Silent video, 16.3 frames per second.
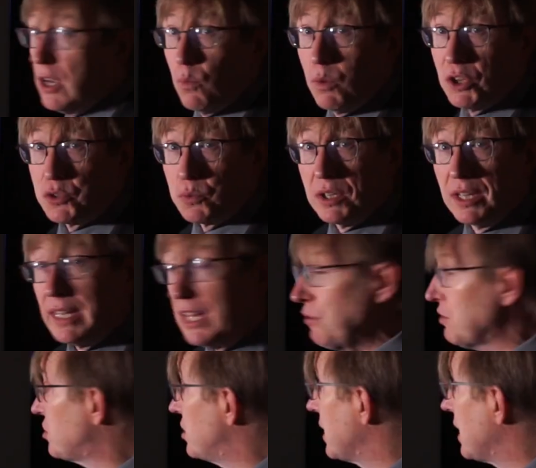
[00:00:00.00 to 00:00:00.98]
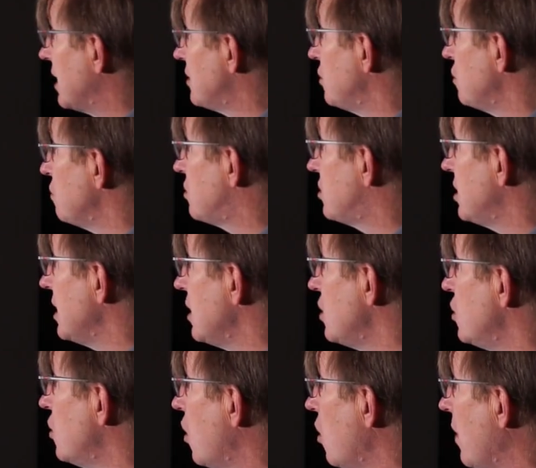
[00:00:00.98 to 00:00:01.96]
What's really interesting is that you see
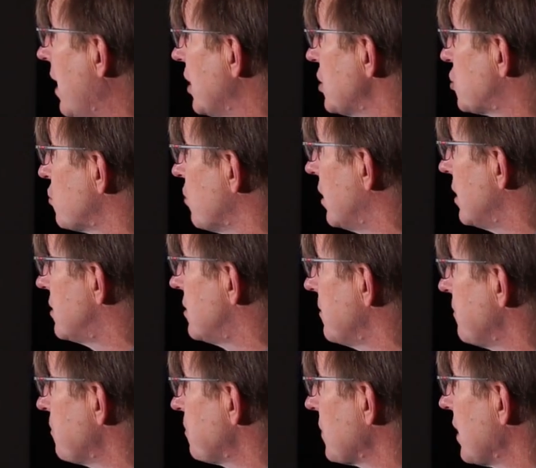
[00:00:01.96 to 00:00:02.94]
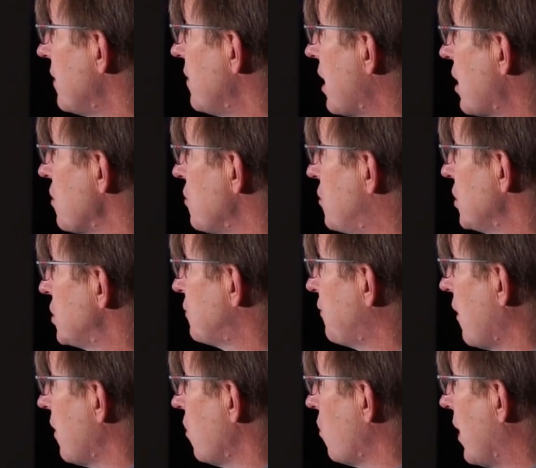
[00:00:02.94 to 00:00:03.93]
no asteroids that are this
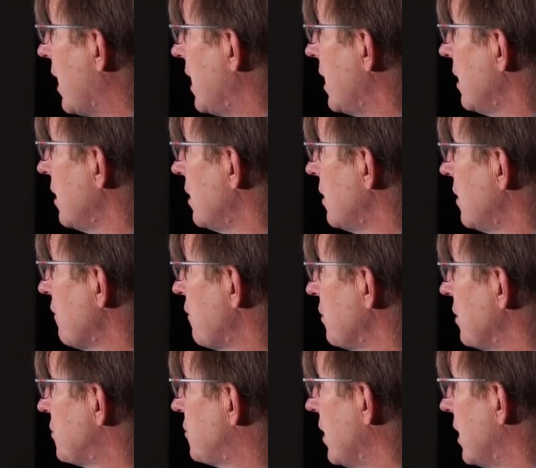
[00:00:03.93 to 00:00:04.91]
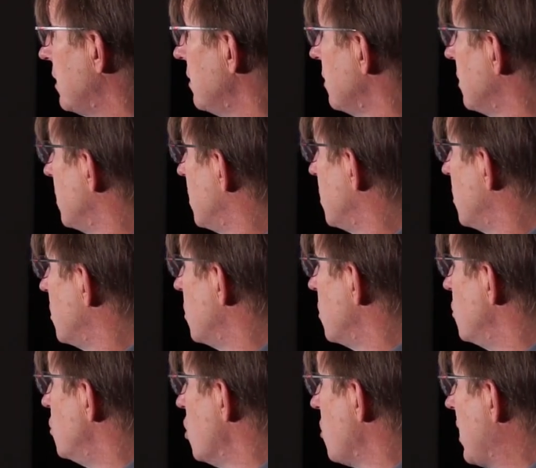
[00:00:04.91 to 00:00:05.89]
far away from the sun,
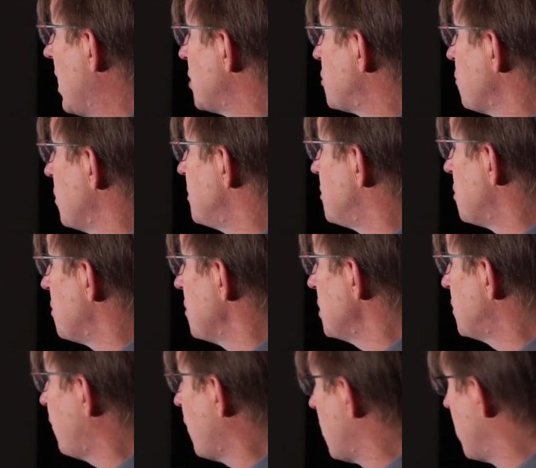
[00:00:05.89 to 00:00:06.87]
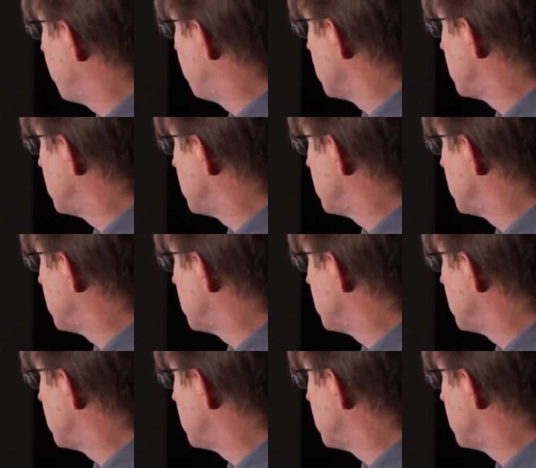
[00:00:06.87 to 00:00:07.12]
no asteroids that are this far away from the